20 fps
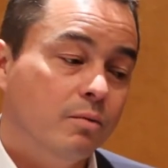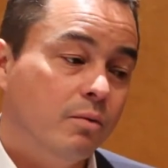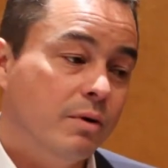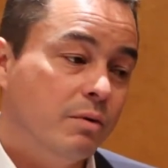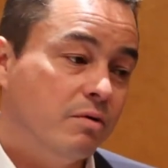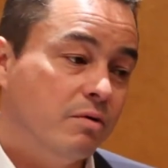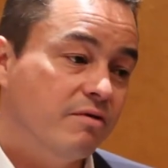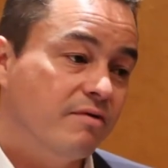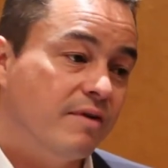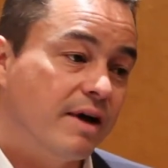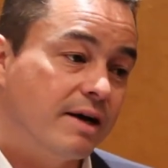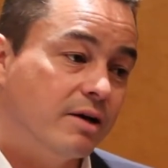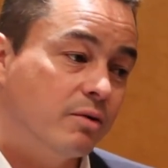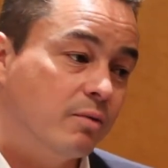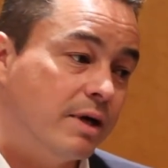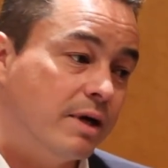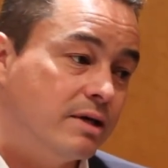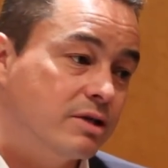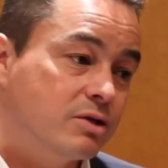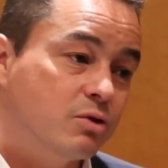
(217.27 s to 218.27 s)
We will find
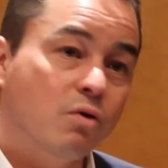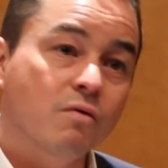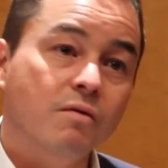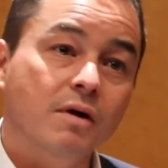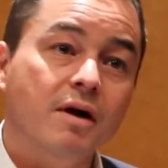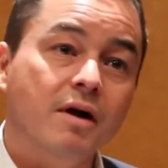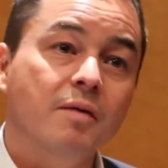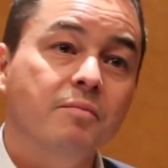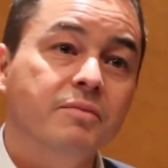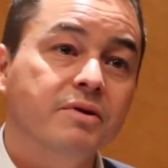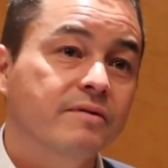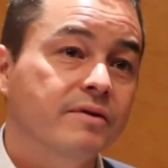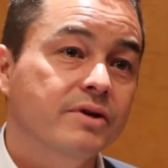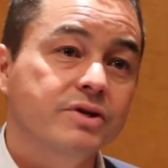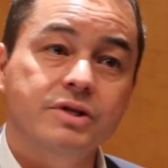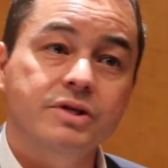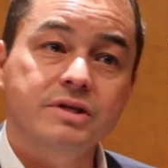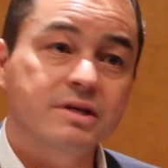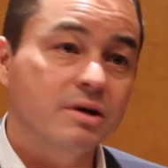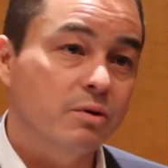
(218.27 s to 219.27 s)
ways to overcome
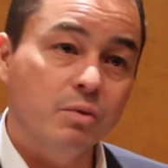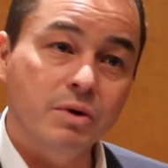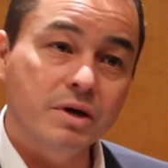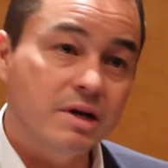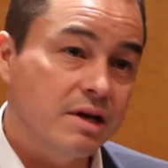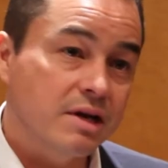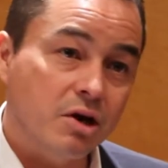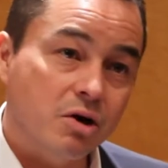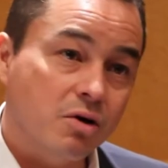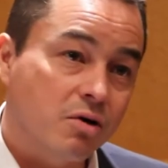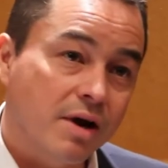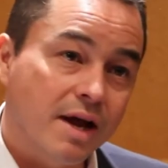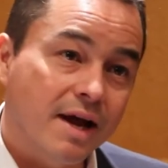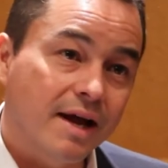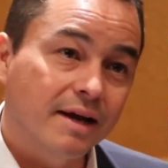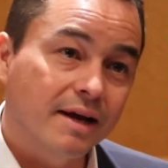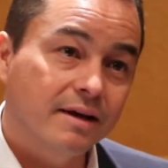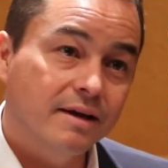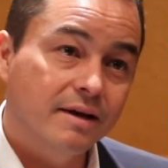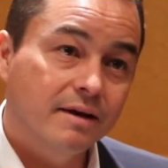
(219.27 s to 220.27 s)
divisions that we didn't
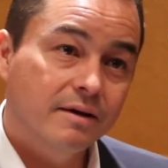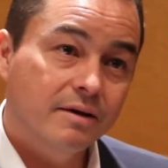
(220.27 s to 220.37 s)
create.